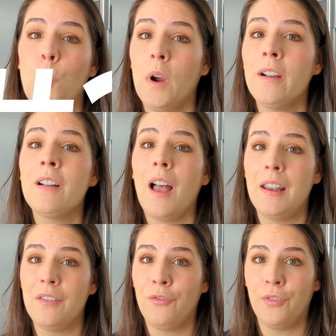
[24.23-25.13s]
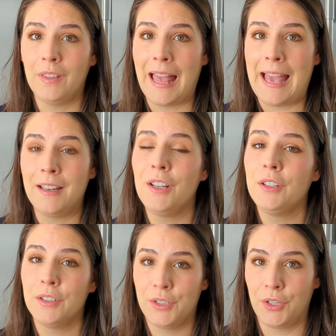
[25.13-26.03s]
Work on a flat
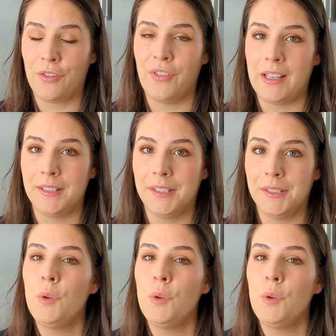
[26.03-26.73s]
surface.